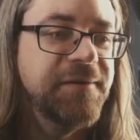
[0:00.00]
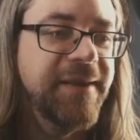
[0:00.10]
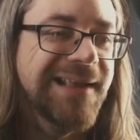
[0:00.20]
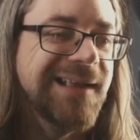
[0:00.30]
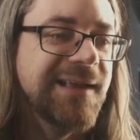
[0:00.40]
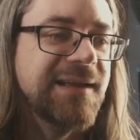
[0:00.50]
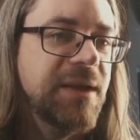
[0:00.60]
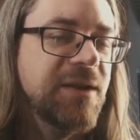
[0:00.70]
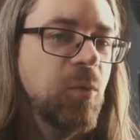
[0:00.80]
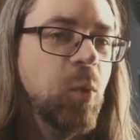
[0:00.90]
Like, I
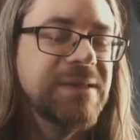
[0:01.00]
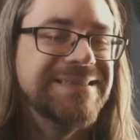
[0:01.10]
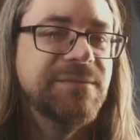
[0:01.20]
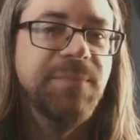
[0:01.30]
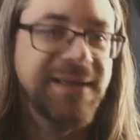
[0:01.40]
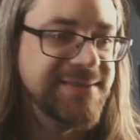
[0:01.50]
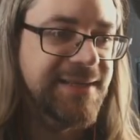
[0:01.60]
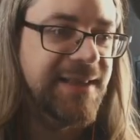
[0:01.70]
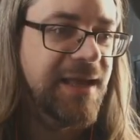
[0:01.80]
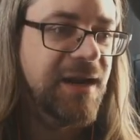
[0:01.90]
mean, what's it
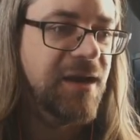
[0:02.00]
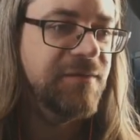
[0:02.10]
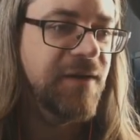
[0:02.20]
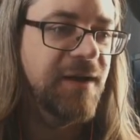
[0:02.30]
basing that off?